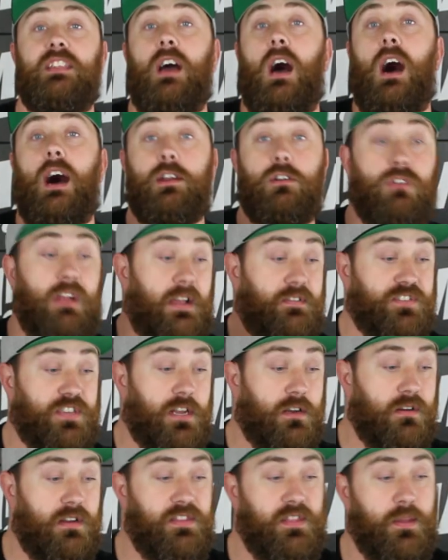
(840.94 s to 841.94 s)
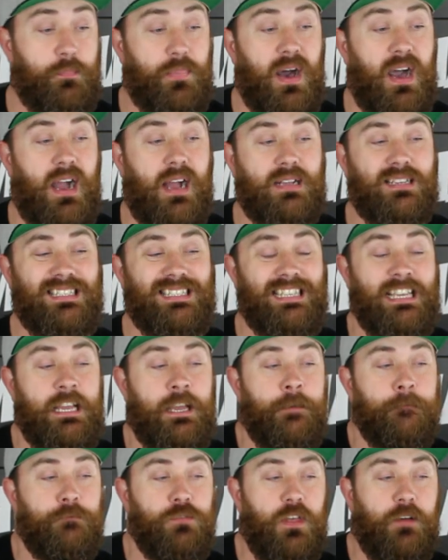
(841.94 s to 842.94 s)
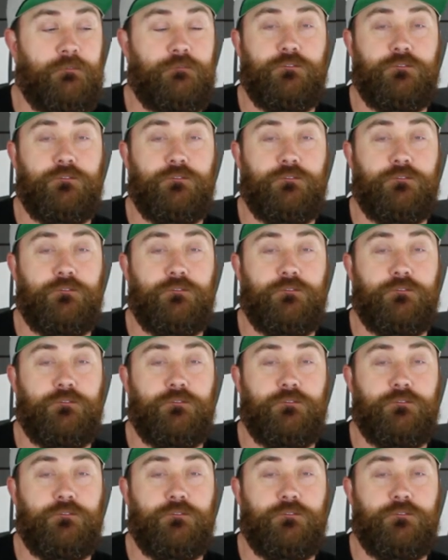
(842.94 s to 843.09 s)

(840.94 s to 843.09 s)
to the autographs that are in the box. The